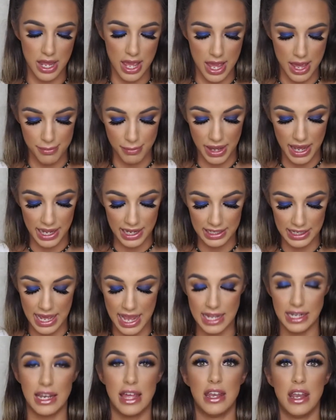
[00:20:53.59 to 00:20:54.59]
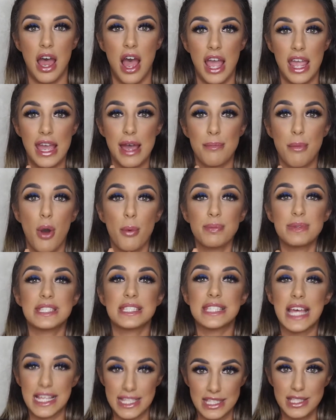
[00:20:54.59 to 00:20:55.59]
highlight, and I am
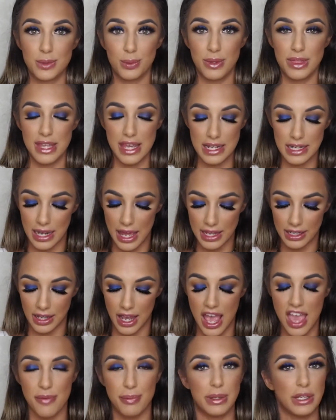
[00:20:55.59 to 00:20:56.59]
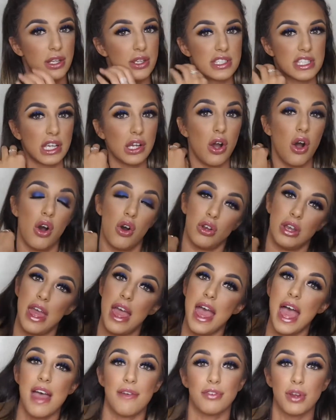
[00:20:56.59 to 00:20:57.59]
obsessed with it. Like, I have been using it on
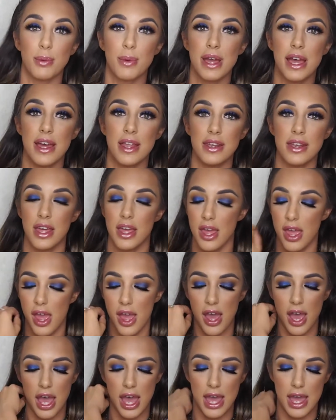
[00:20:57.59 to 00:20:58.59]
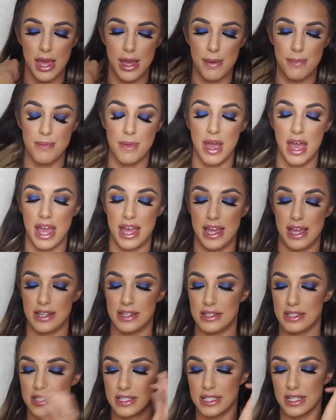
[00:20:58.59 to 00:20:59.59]
everyone,
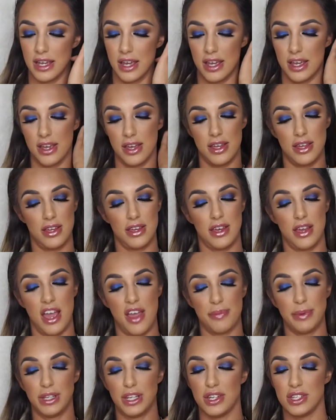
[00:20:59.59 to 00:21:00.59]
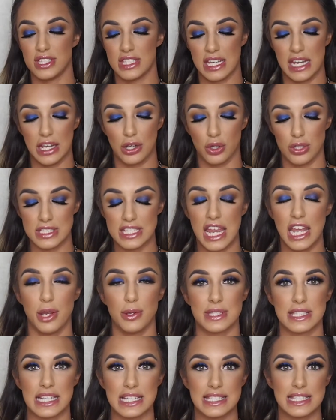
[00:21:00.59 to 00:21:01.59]
and I've been using it
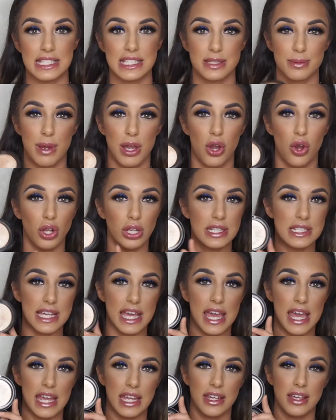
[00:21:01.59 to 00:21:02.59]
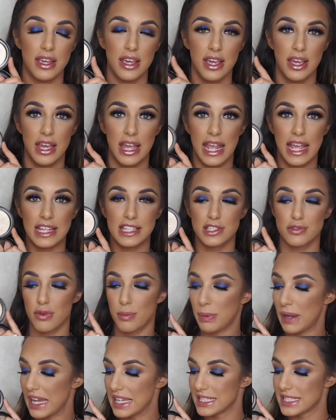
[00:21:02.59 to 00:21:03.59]
continuously since my holiday. It's
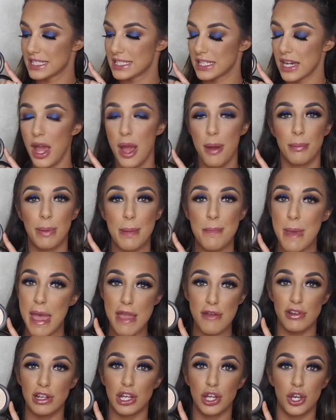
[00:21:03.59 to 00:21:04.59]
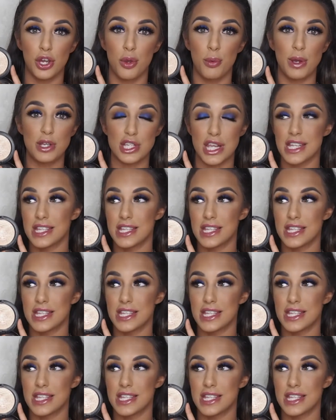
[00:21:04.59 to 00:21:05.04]
replaced my Mary Lou, which I